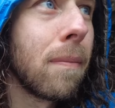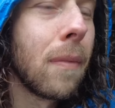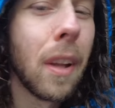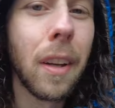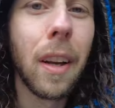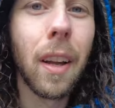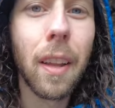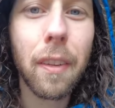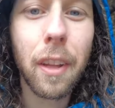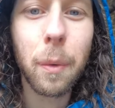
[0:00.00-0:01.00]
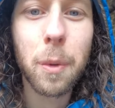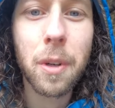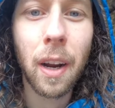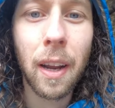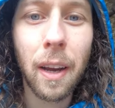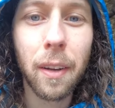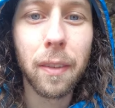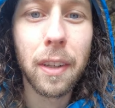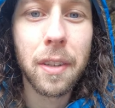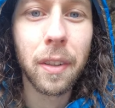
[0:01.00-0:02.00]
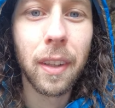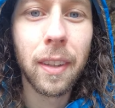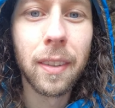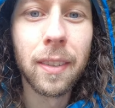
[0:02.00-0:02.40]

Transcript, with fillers: and uh, everything will dry out eventually,